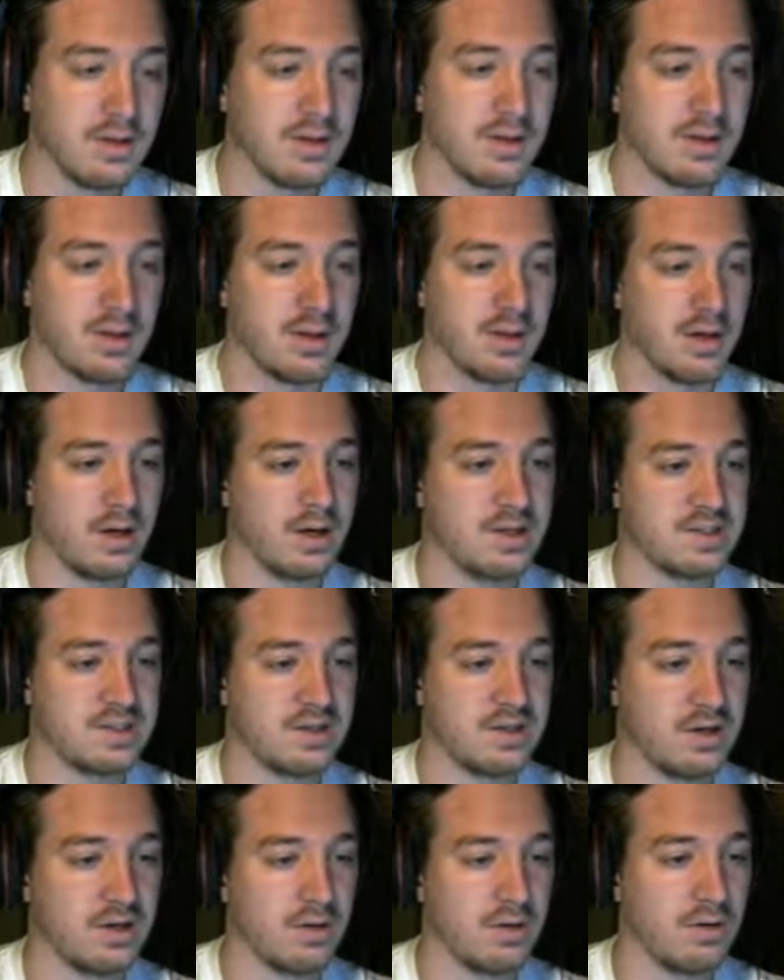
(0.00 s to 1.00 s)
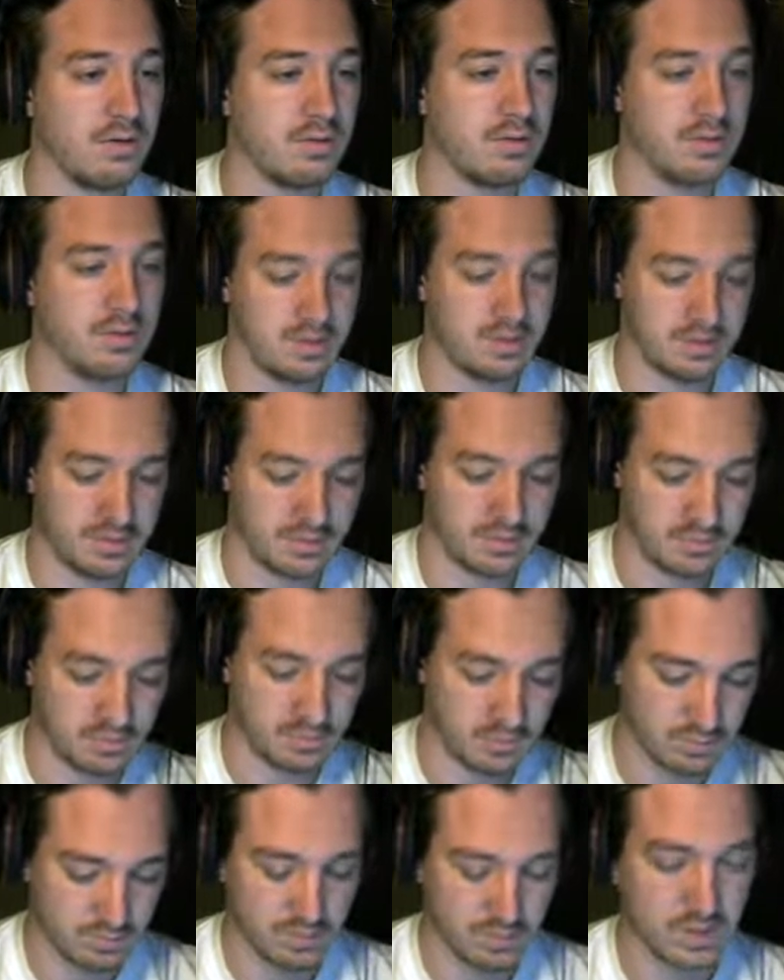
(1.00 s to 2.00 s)
Uh, so,
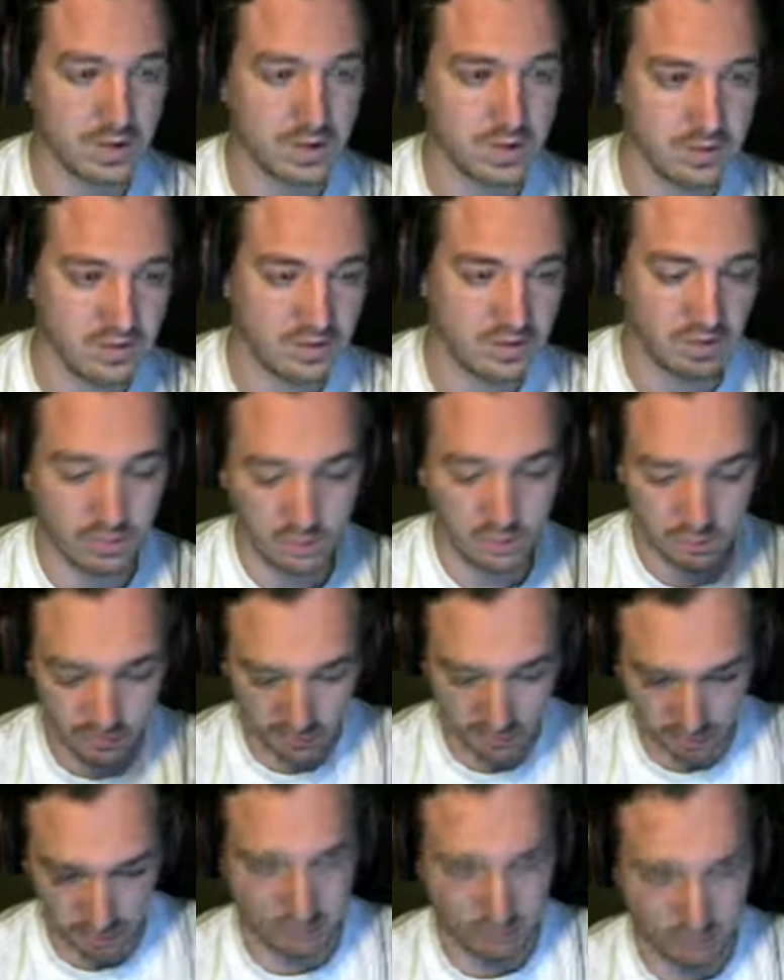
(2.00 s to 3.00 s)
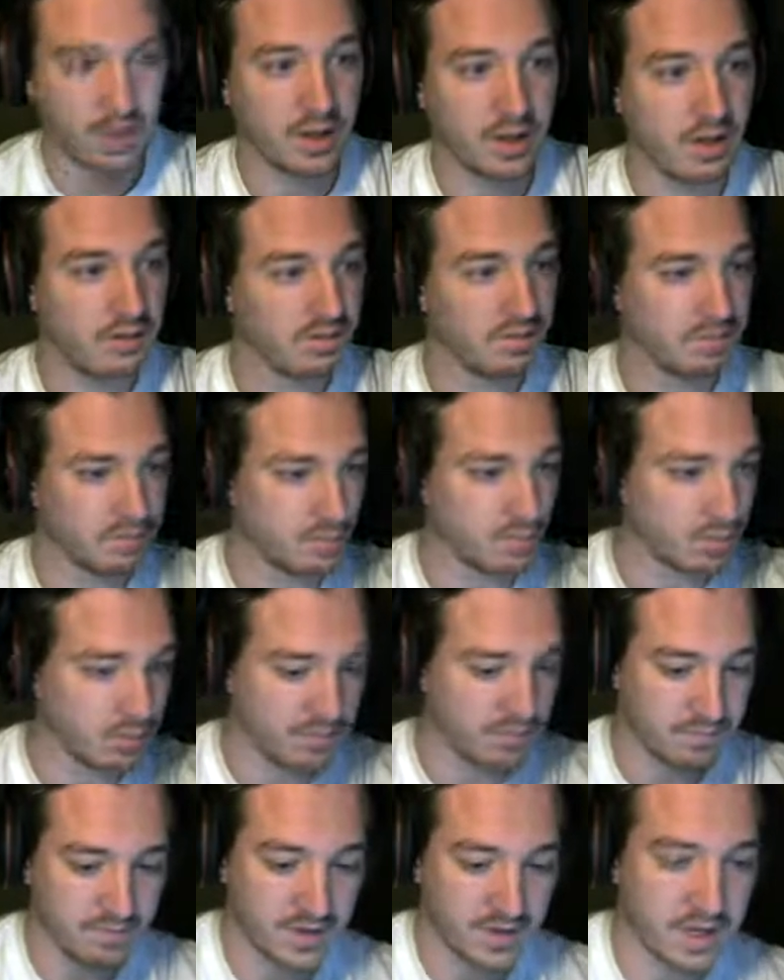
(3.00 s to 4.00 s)
one, two, three, four,
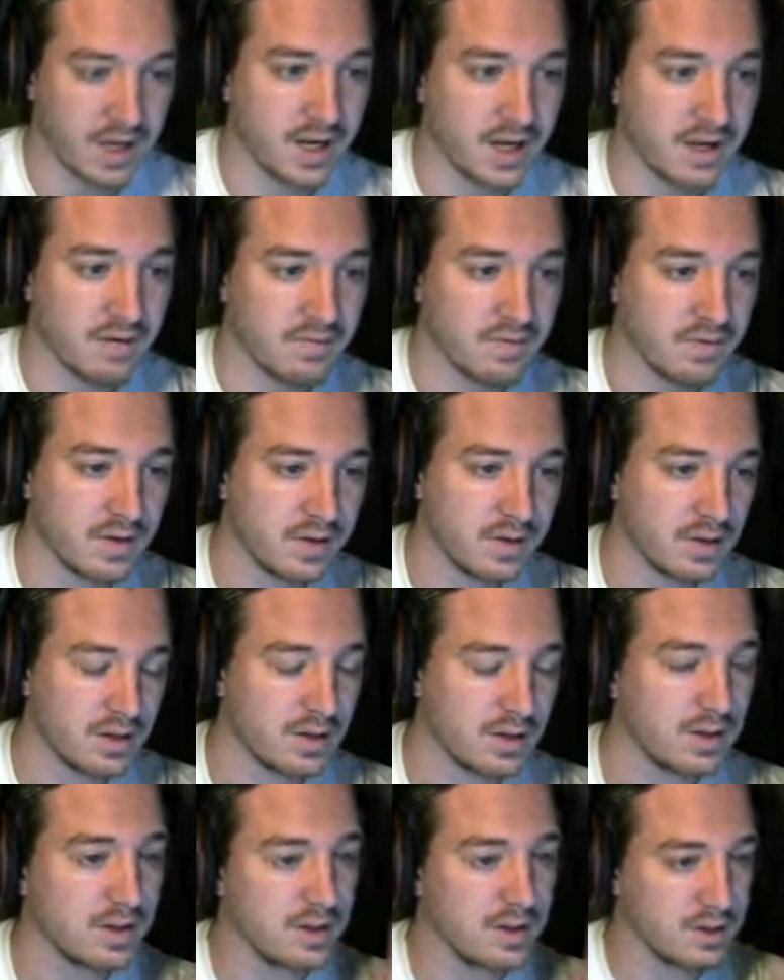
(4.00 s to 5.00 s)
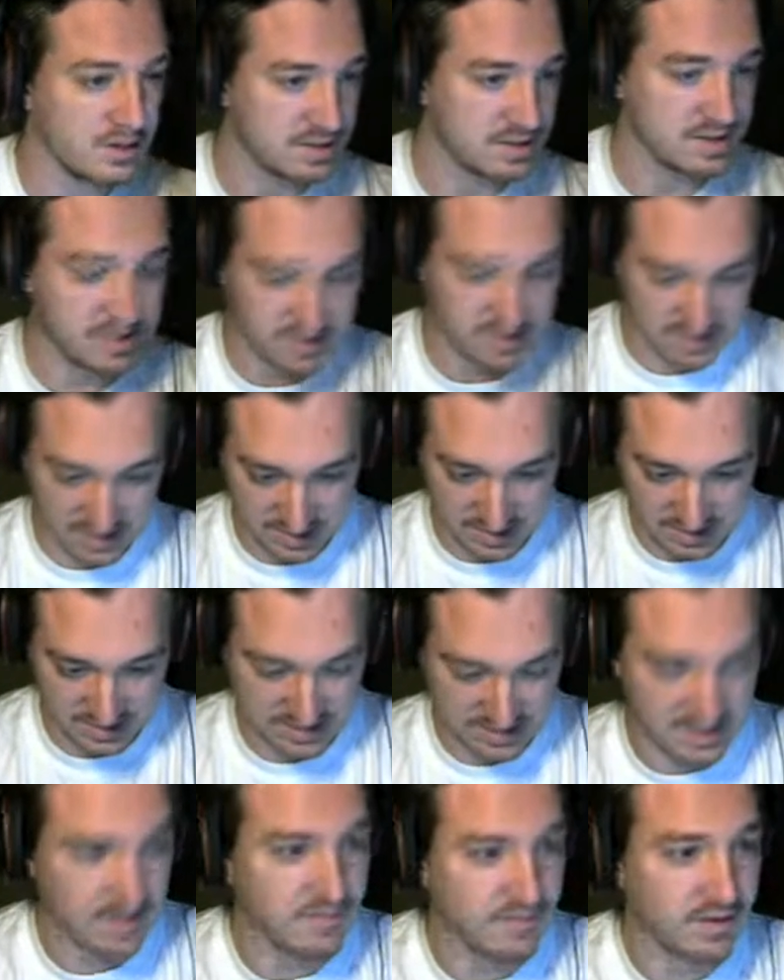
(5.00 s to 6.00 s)
five, six,
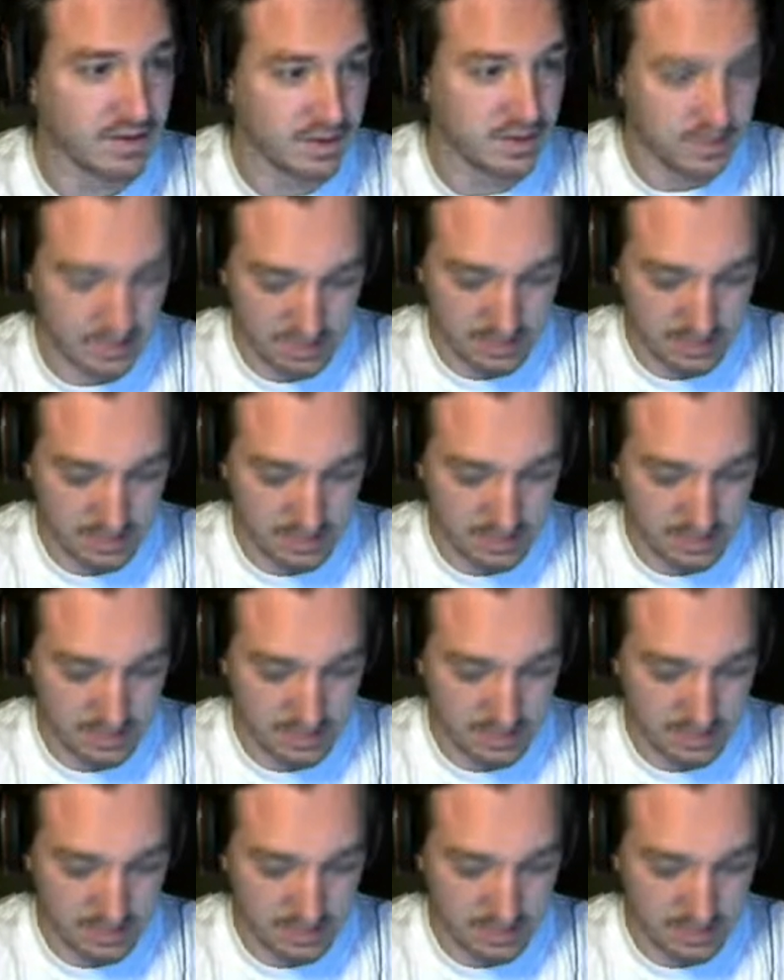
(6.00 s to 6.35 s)
seven,